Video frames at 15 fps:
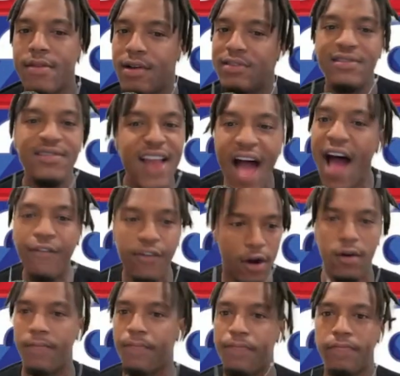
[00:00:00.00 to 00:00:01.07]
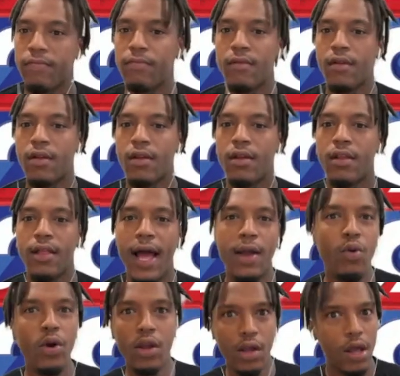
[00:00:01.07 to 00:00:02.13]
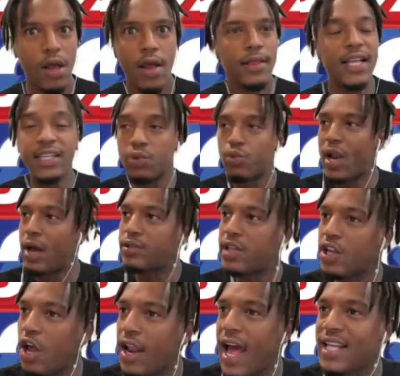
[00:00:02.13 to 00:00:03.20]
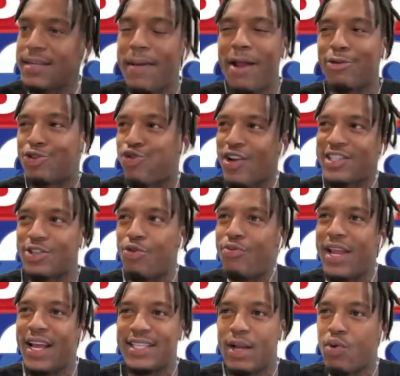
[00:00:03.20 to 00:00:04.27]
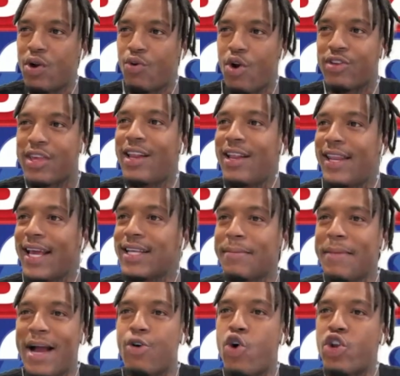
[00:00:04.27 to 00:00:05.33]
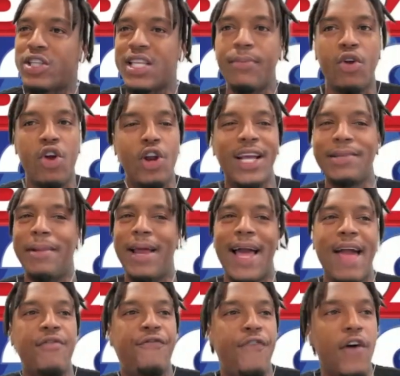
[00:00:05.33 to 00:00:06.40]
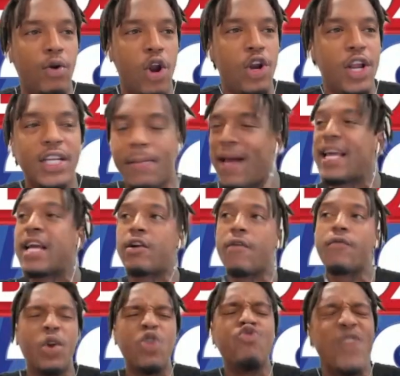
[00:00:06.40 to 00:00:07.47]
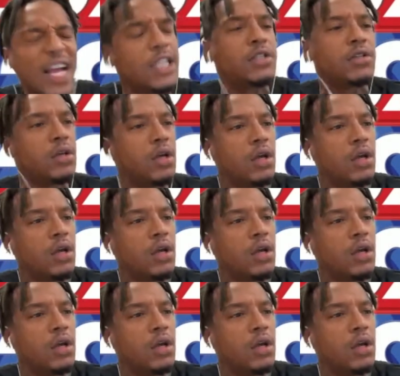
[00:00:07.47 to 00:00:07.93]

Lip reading: Like, this is what I was telling y'all last time. I don't trust them niggas that run around killing niggas. I'm not going to sleep around niggas. I'm not having fun around niggas. I'm not getting comfortable around niggas.